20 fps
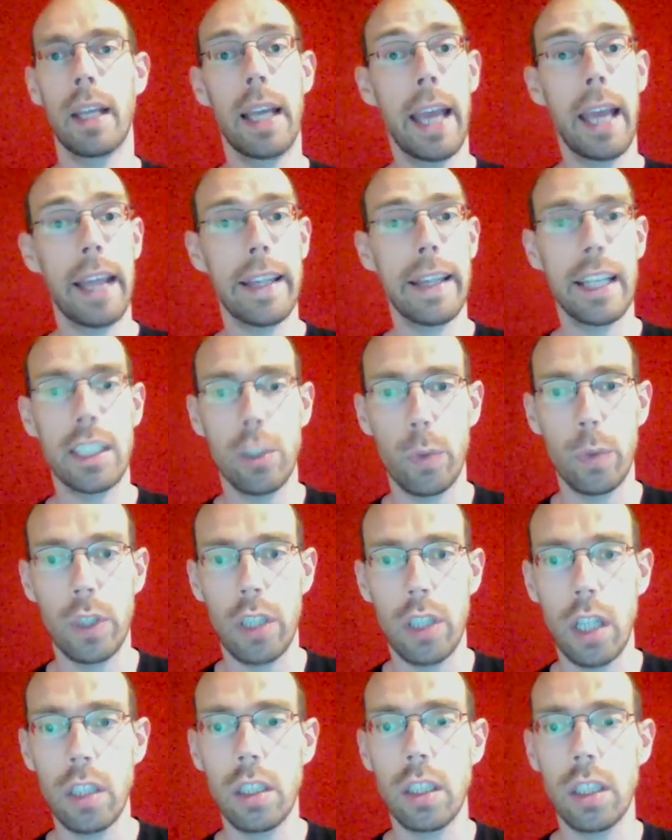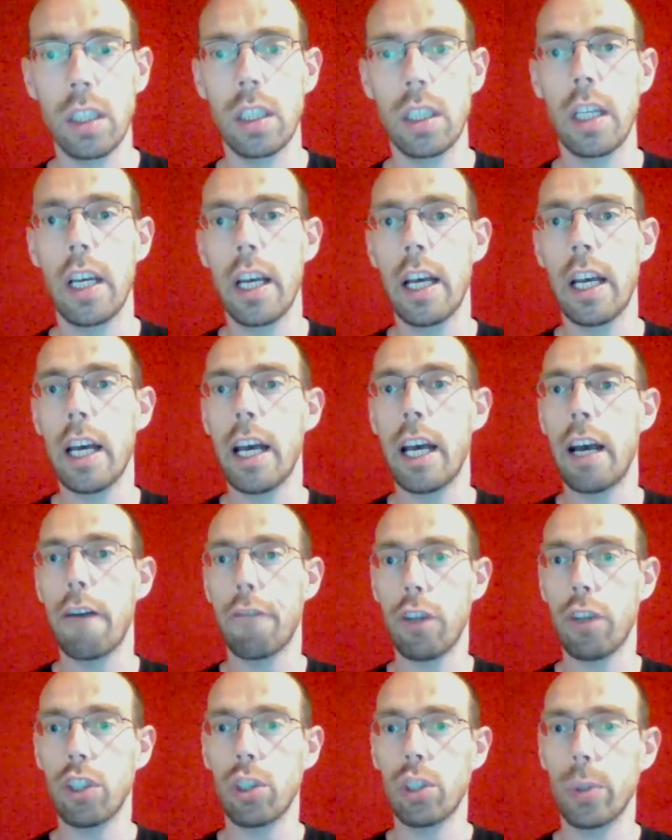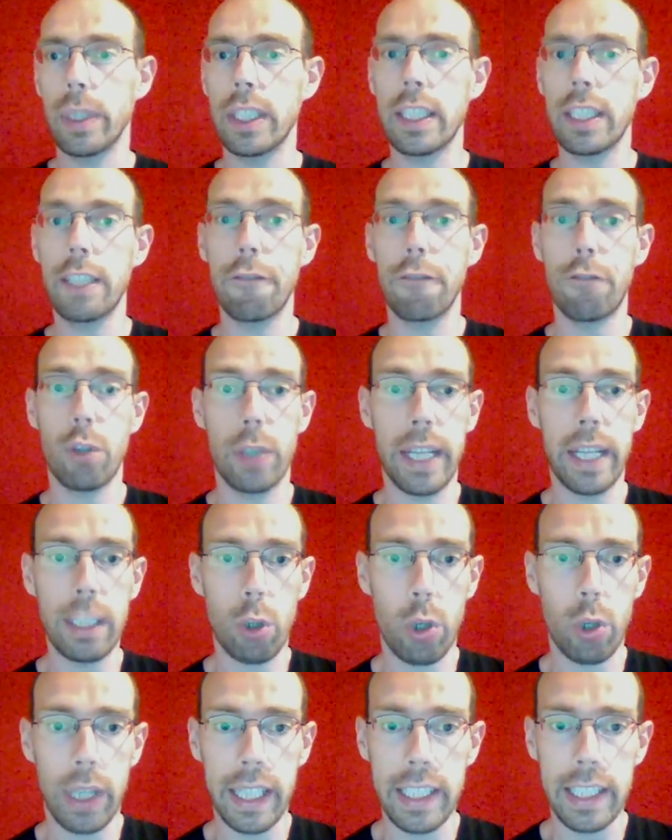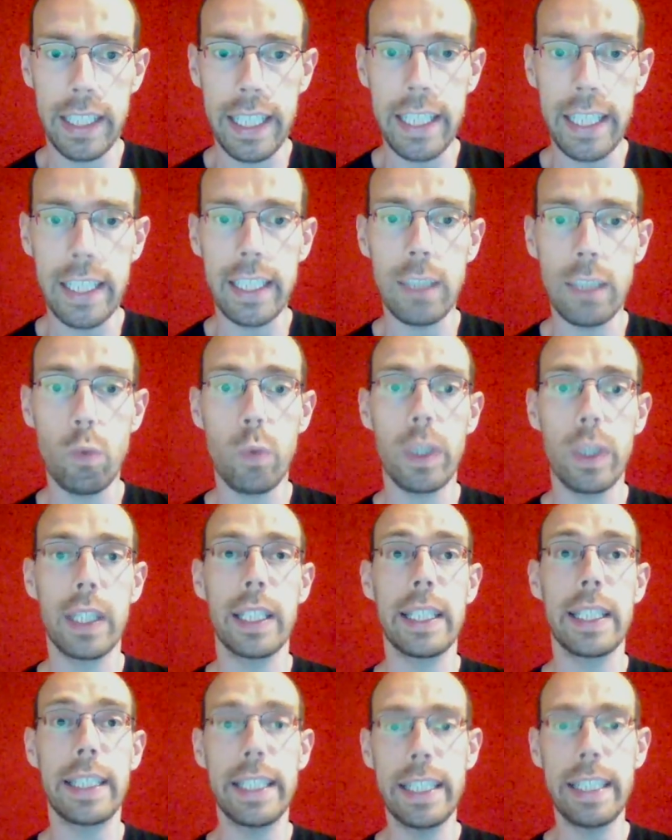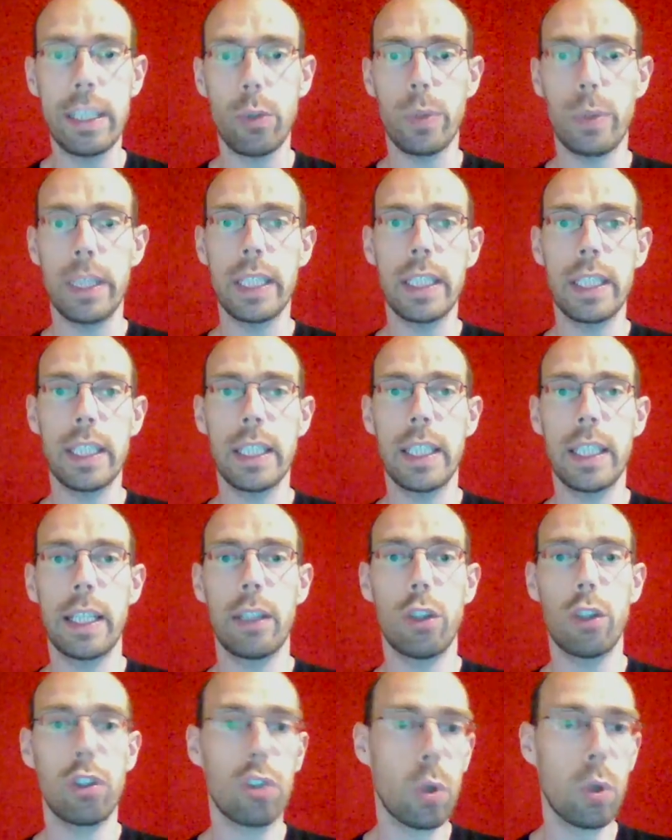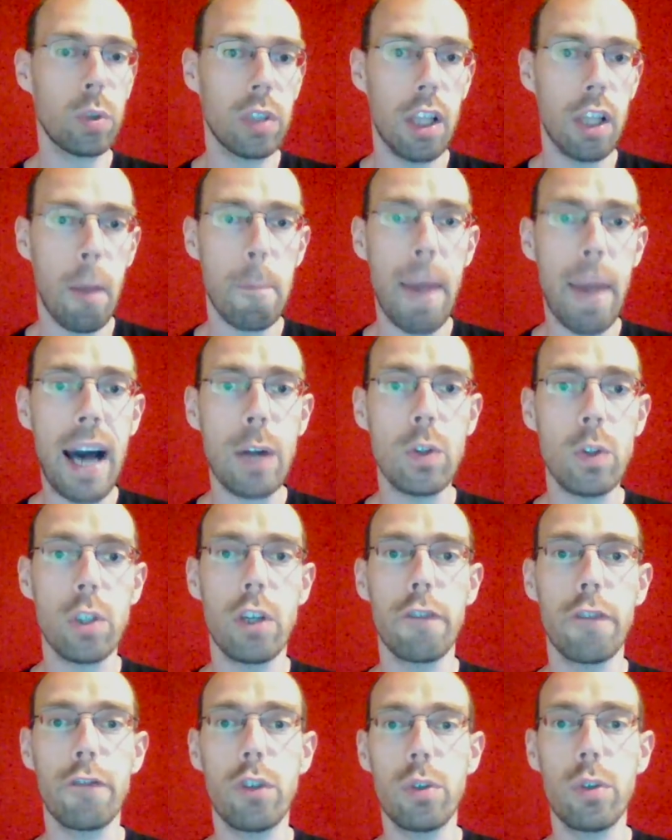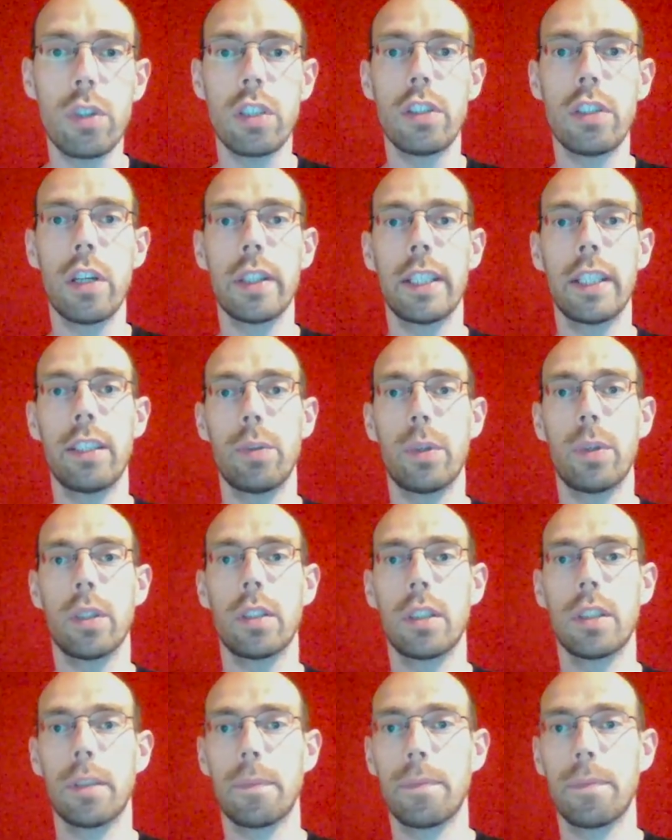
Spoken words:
And as a result, fundraising for that organization will decrease the total amount of good done in the world.